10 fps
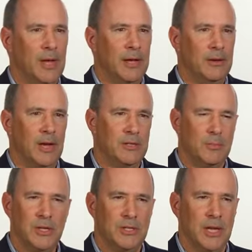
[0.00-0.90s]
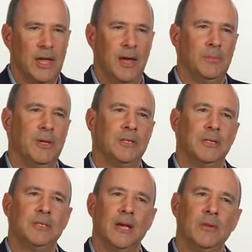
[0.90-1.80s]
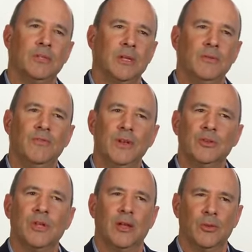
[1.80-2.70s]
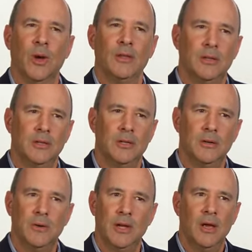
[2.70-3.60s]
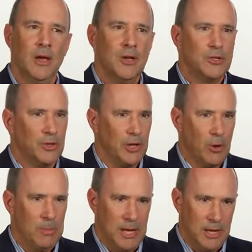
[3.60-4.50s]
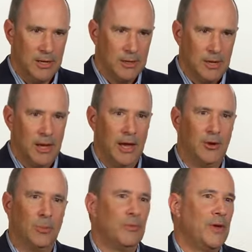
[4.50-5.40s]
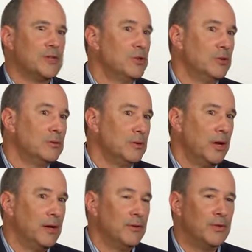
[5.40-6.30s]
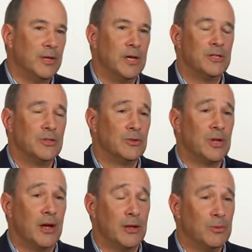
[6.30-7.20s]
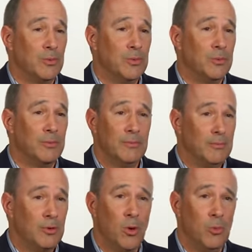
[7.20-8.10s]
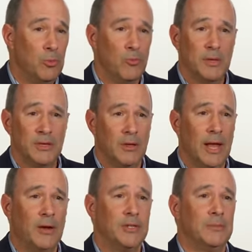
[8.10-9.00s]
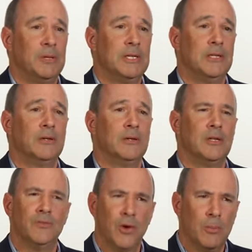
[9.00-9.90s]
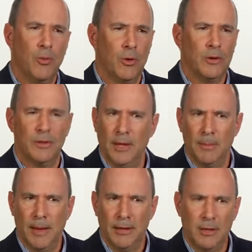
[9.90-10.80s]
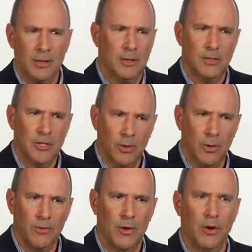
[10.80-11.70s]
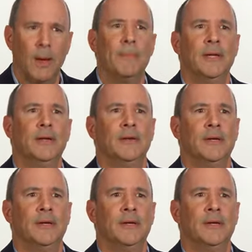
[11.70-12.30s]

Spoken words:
and as much as they can, because it sounds and feels like the right thing to do. And certainly our media and our professional affiliations are talking through the whole movement to cloud is a big deal, and it's very important to think about it and consider it for your company.